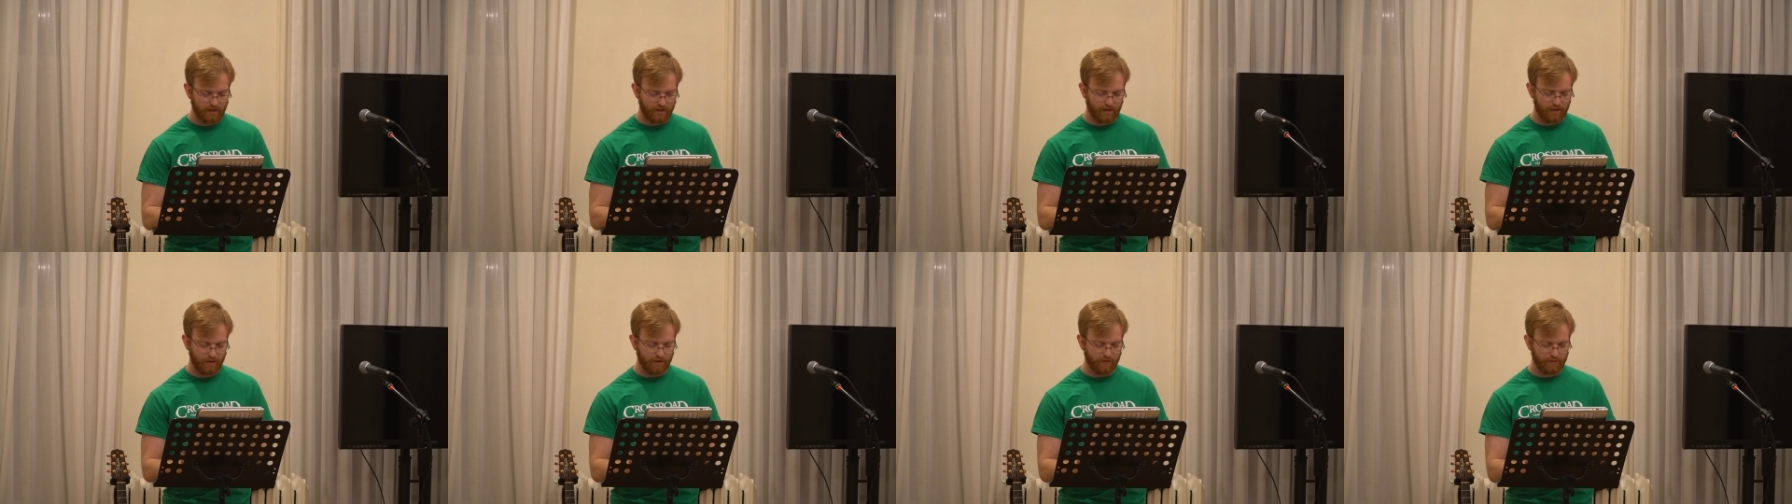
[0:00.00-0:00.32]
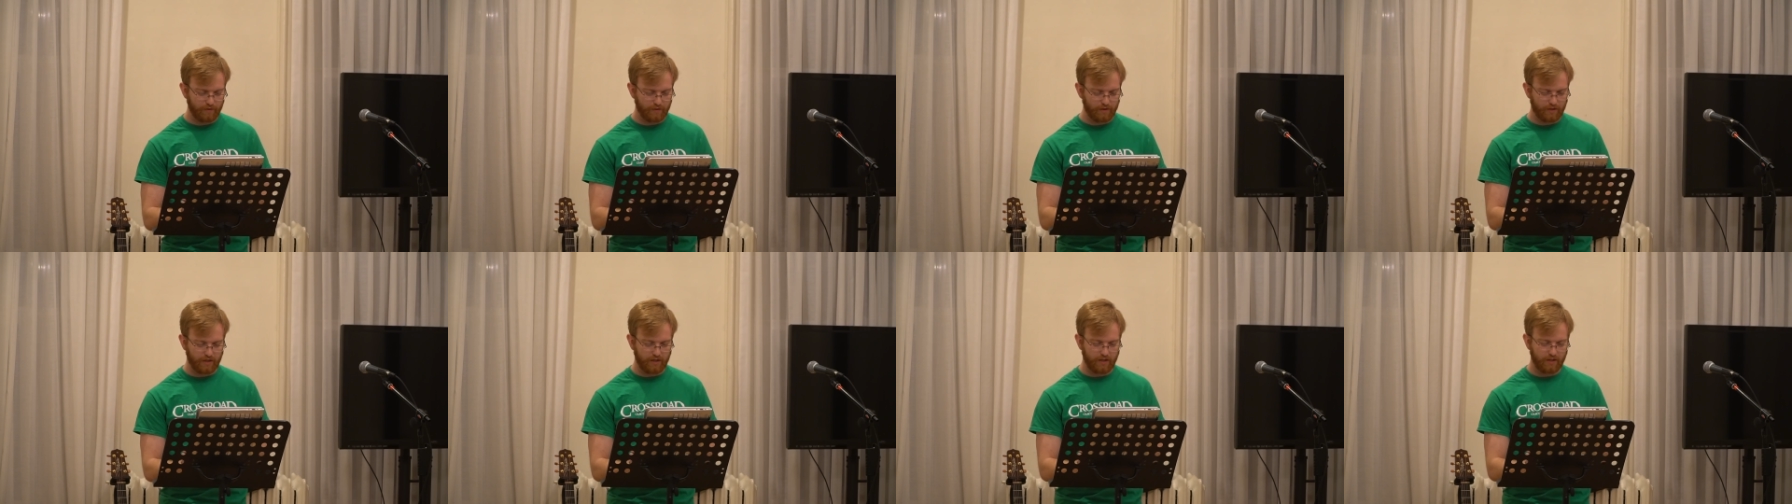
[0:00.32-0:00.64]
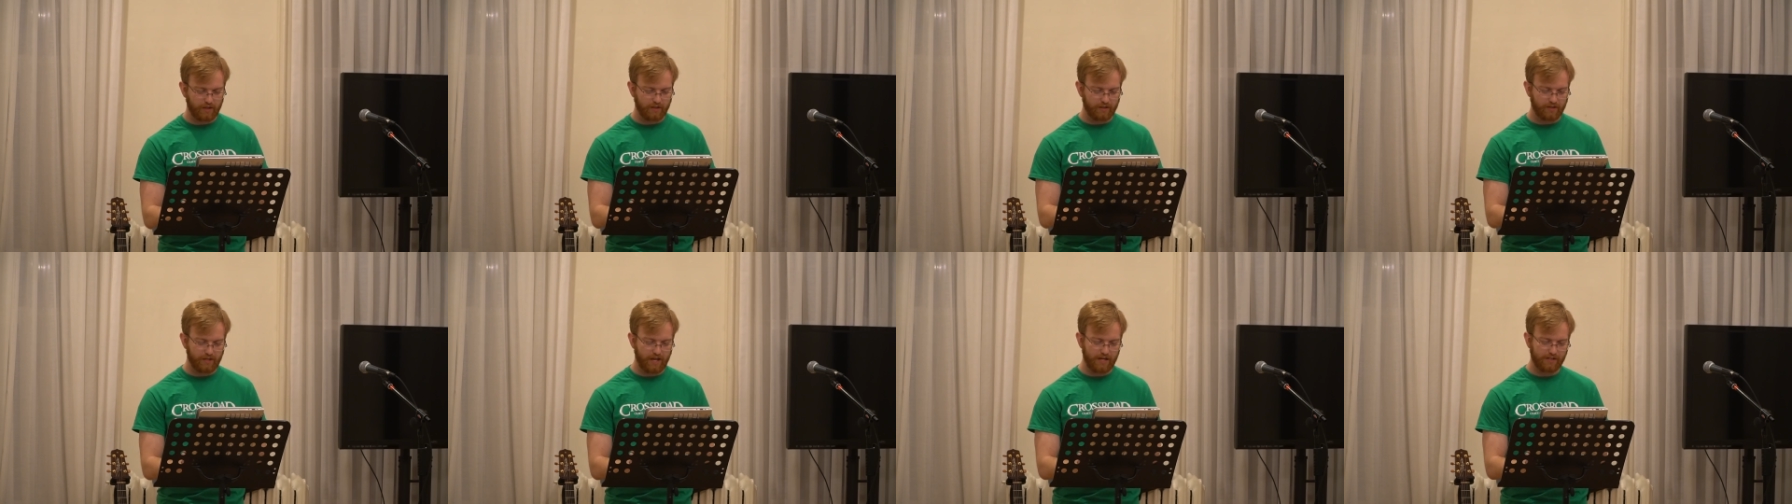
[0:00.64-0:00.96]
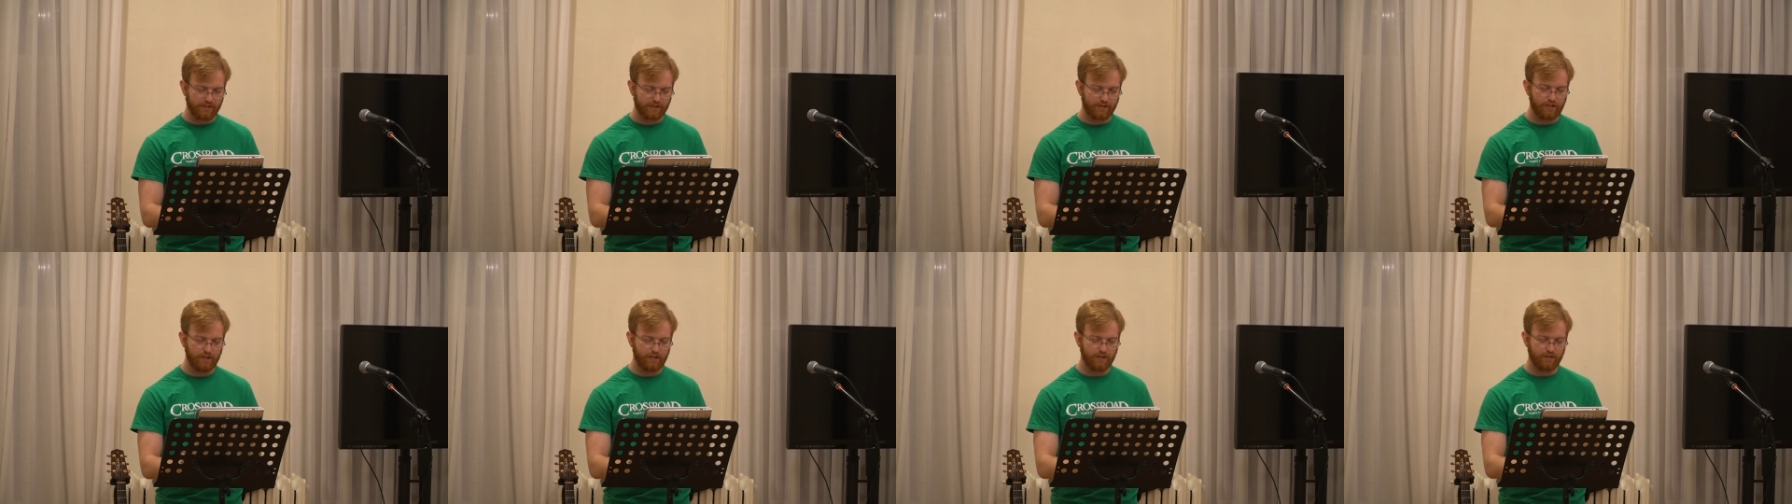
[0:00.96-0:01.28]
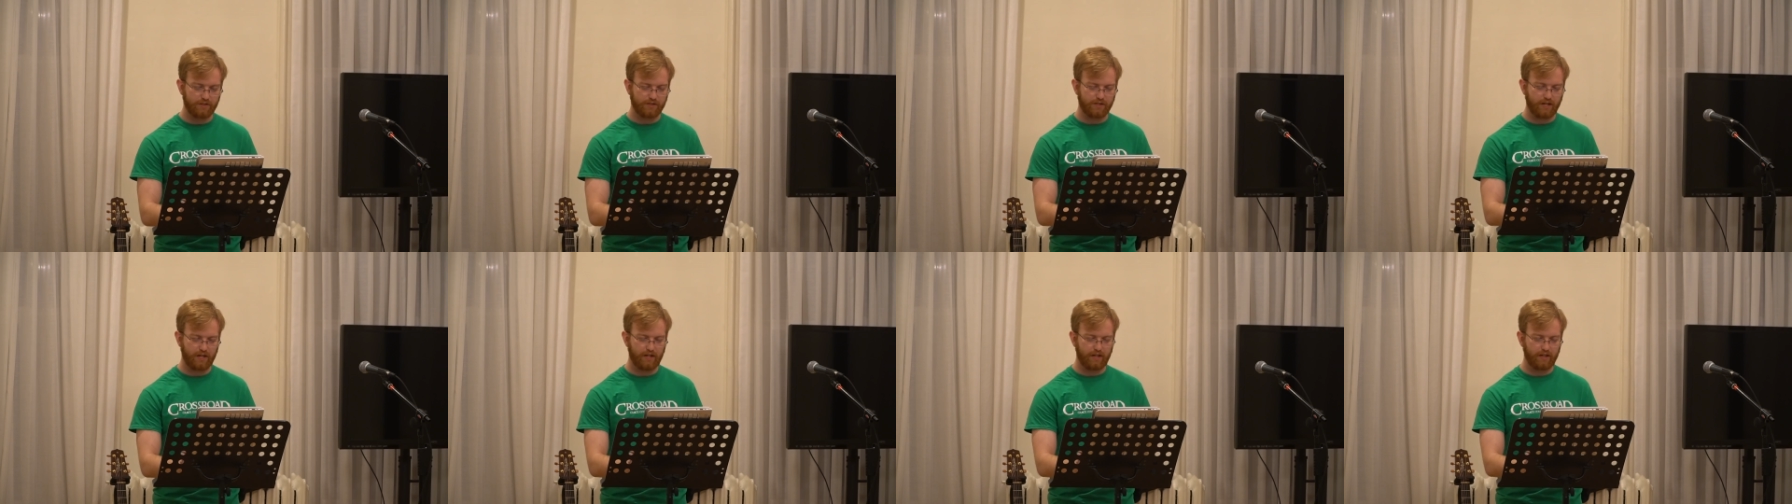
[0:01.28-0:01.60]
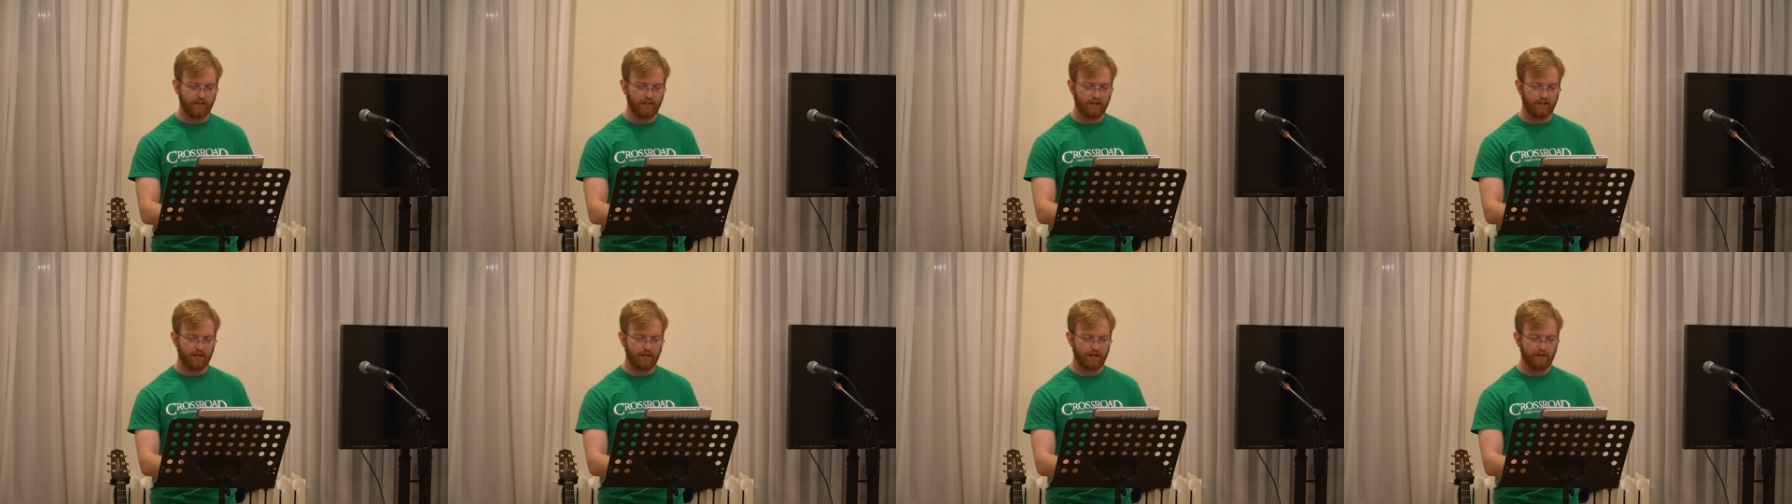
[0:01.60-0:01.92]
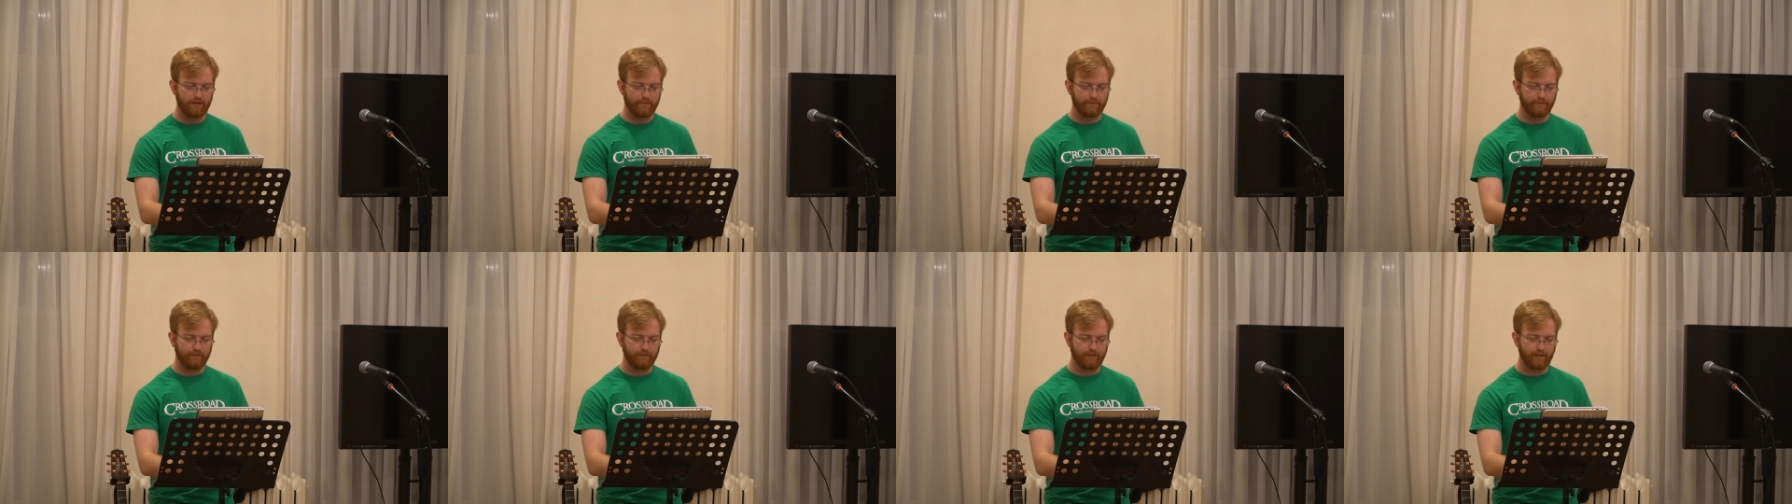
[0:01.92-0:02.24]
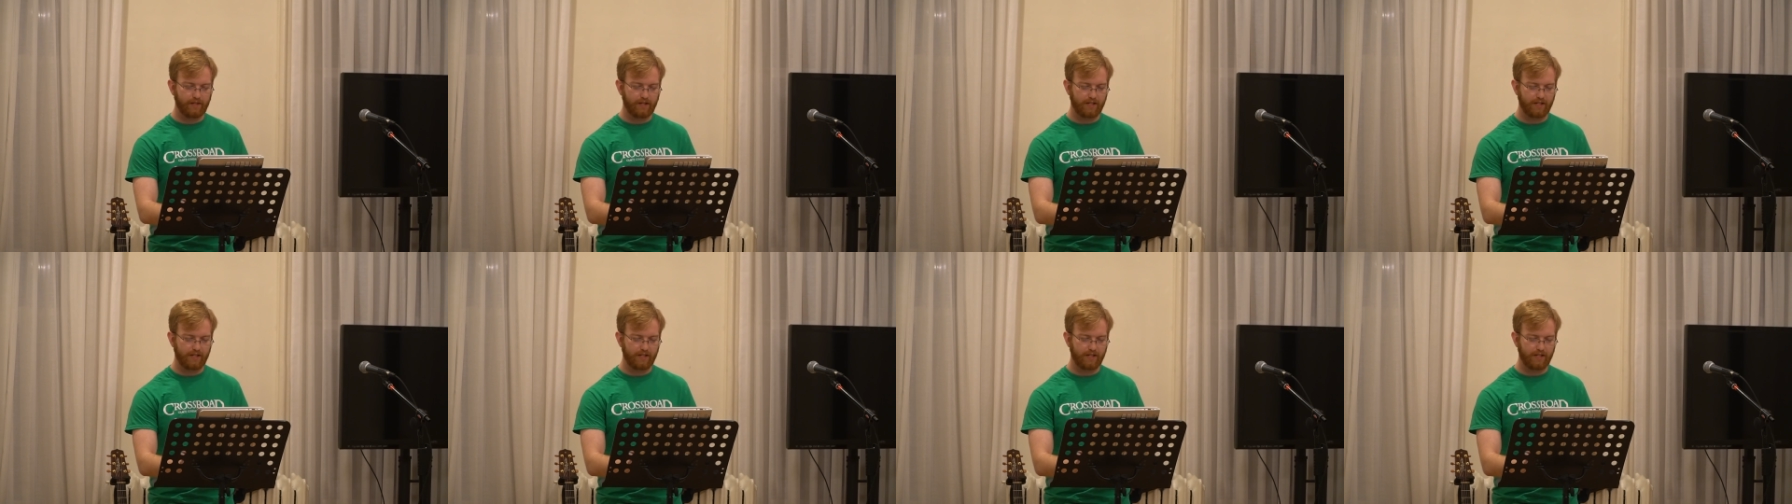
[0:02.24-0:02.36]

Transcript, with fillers: And over the last two years, I, um,